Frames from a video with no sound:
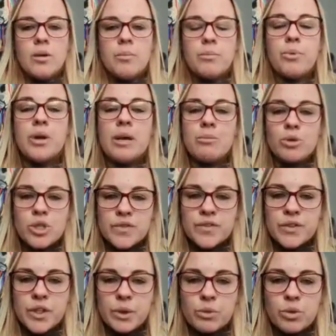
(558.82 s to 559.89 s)
pretty much for
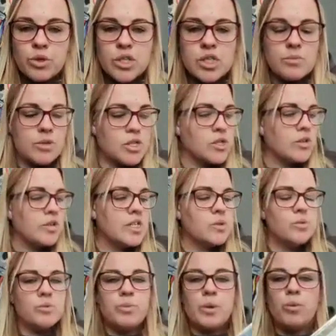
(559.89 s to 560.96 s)
new customers. So this
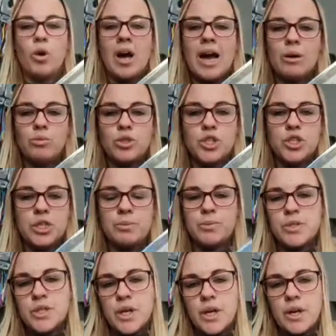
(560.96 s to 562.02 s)
would be what I would ship
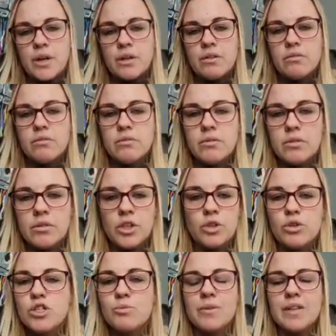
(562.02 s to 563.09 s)
to, you know,
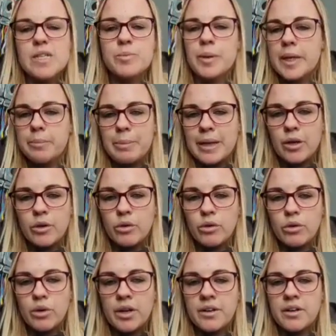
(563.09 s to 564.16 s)
somebody that's played
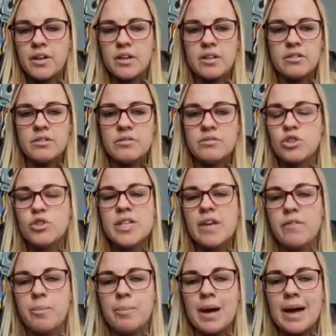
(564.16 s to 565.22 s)
bingo and doesn't
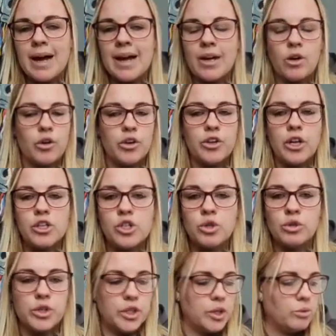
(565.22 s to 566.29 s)
ever buy, or a
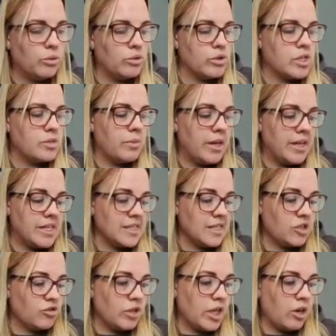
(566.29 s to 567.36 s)
total new customer. And it's
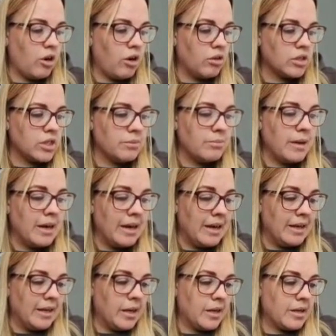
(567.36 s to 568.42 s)
literally got
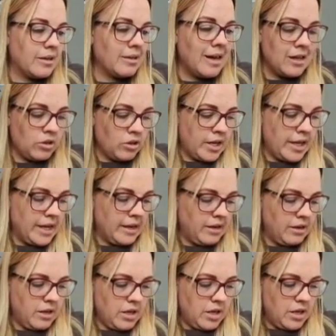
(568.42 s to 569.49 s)
my catalogue in,
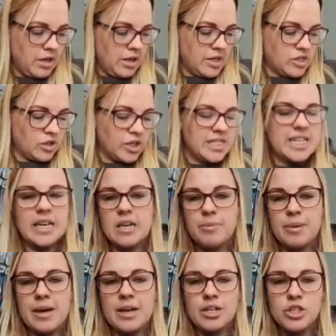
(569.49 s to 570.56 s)
it's got a tea
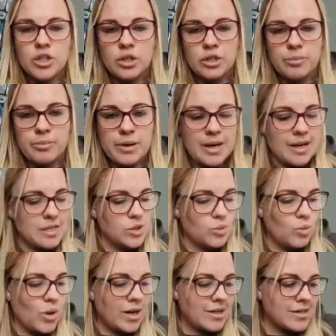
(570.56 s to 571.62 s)
bag, a chocolate bar, some
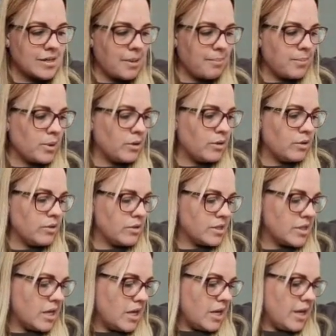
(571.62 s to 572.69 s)
wax samples,
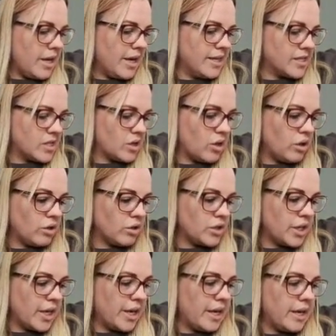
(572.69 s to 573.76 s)
it's got
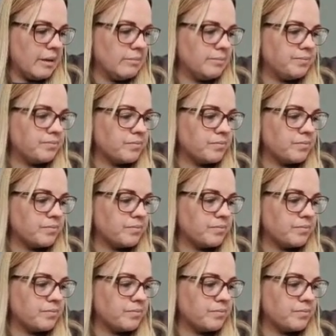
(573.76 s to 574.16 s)
a